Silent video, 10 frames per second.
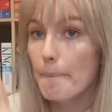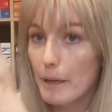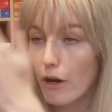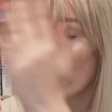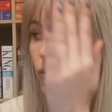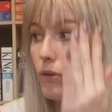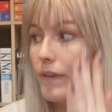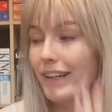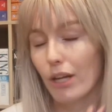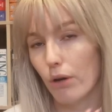but also
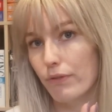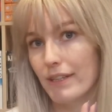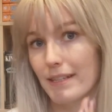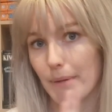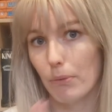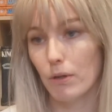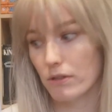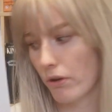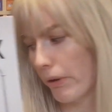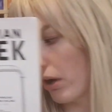very obvious about
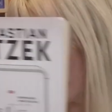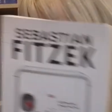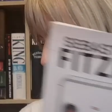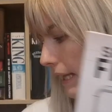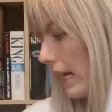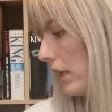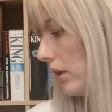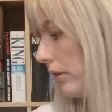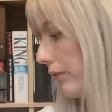what's going on. I